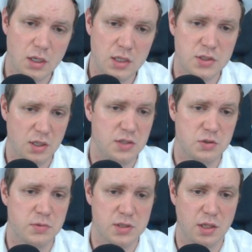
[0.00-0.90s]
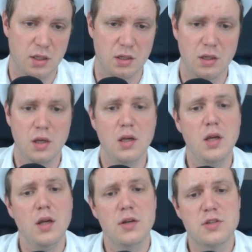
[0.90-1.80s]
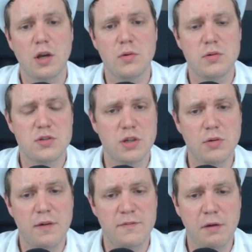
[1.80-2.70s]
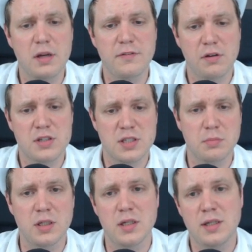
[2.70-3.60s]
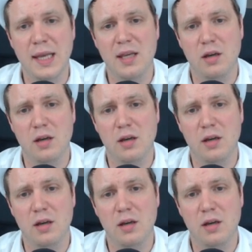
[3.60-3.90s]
is is almost nothing. So so very very similar neck